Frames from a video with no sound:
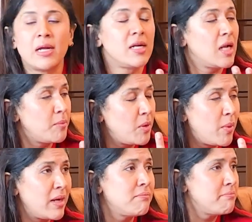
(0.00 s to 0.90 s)
Number
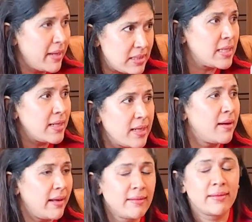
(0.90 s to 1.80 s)
one, maintaining a
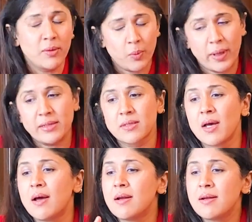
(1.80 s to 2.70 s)
healthy weight.
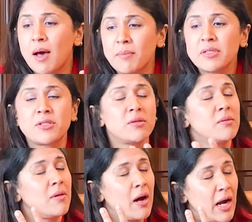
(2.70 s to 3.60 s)
Number
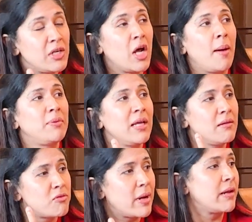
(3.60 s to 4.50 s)
two,
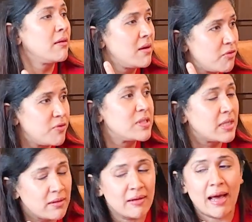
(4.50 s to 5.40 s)
adopting regular physical